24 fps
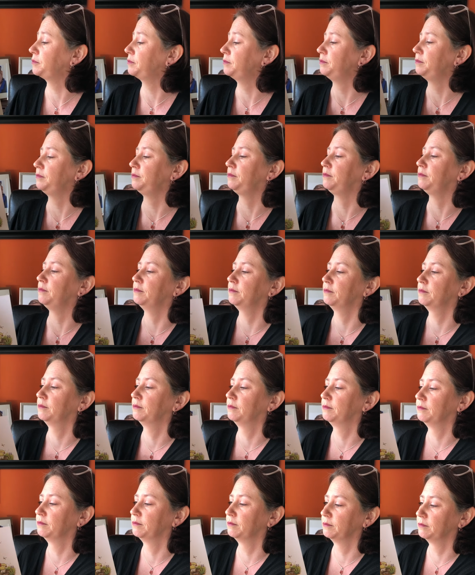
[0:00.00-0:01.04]

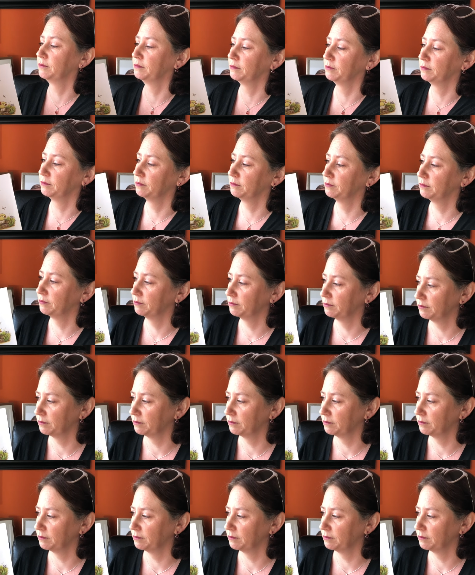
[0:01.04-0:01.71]
(no one is talking)